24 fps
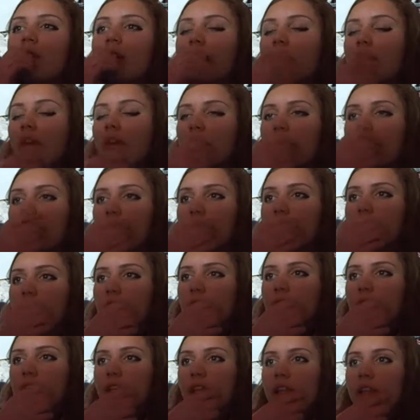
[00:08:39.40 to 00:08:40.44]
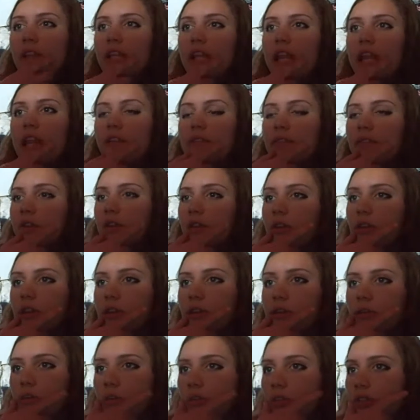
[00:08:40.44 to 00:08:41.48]
I wrote another thing, the
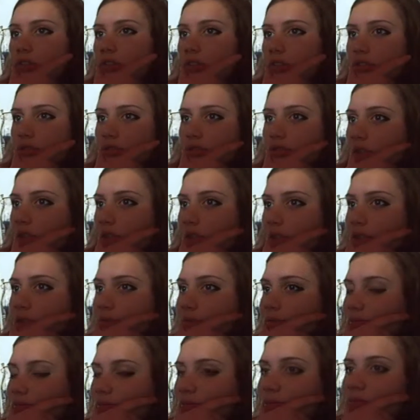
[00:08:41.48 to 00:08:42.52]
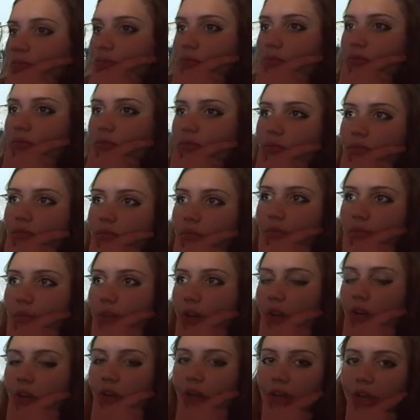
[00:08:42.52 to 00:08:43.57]
aviary, which doesn't really
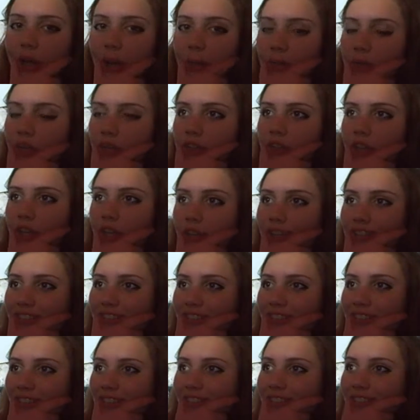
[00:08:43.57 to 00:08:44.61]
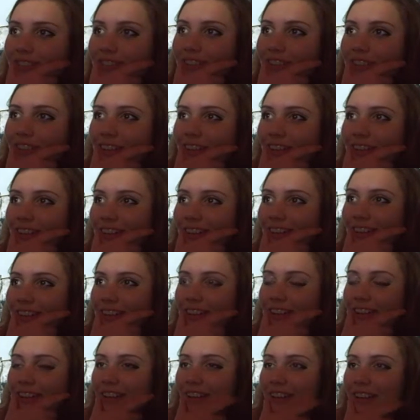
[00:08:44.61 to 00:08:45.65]
make all that much sense,
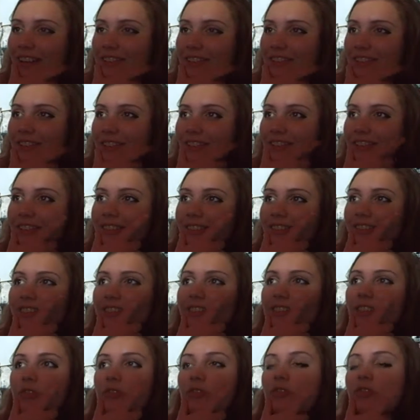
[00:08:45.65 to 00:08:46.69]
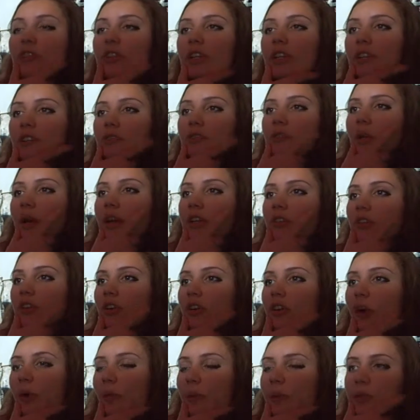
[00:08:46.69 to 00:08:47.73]
and it hasn't, readers wise or
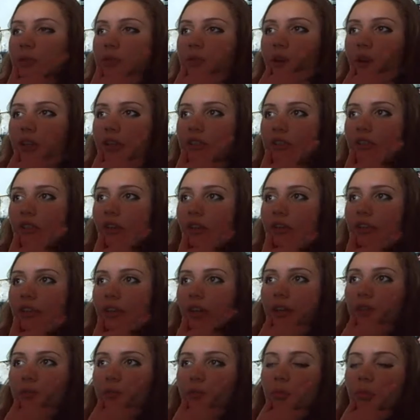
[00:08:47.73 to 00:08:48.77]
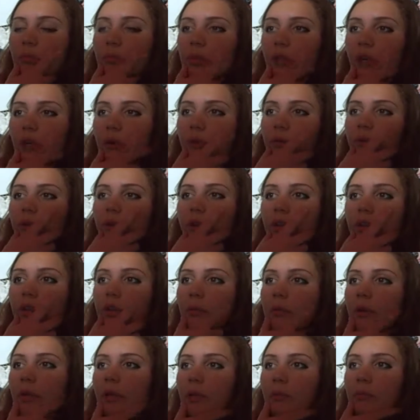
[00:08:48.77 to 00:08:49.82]
comments wise, gotten down all
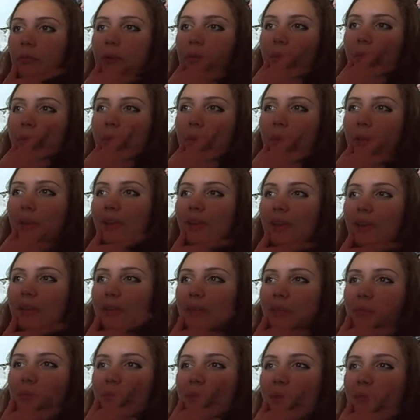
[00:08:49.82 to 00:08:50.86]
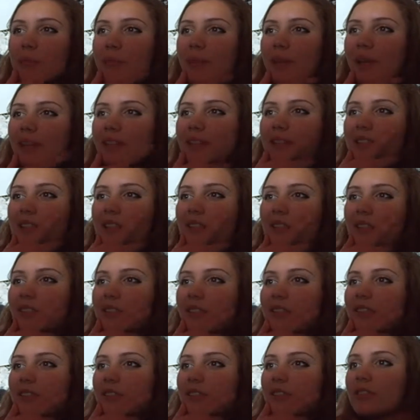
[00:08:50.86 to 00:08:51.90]
that well on me, because it
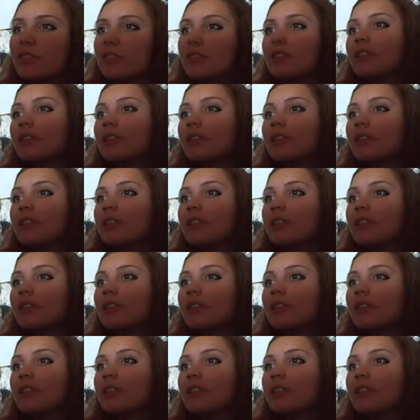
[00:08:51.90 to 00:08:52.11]
just